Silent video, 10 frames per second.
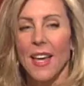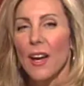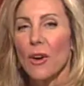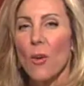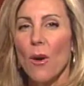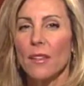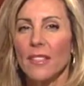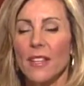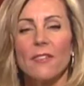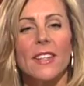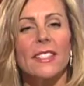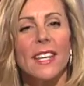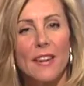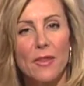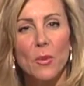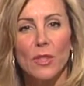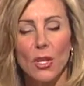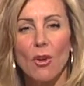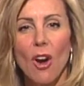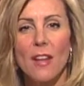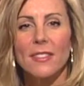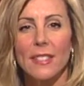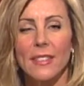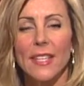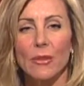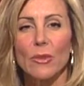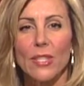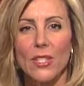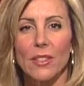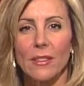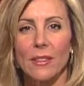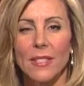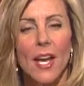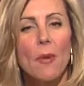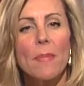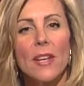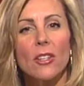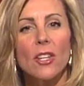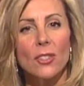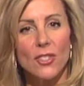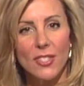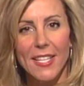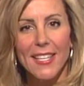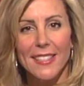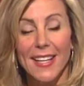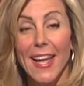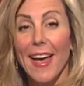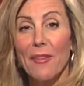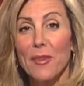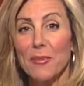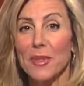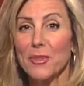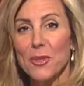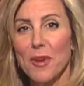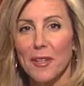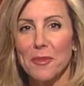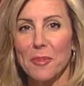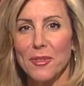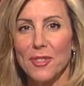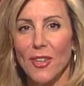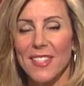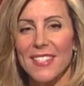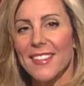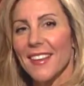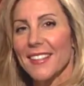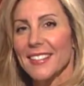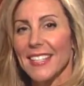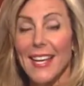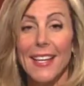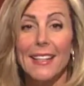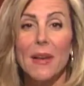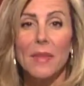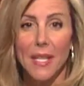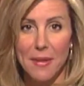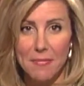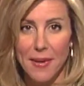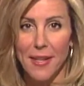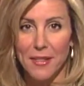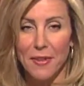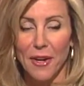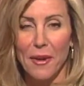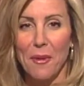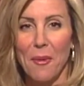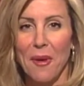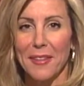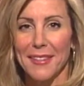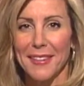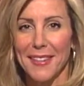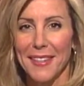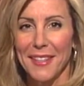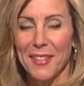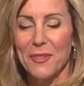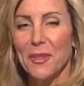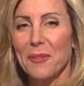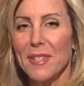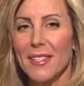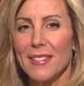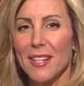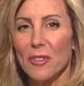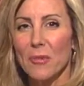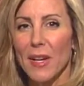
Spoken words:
Air quality affects everyone across the Atlanta region. To help better understand it, I have with me two experts on the science and economic impact of our air quality. Joining me is Dr.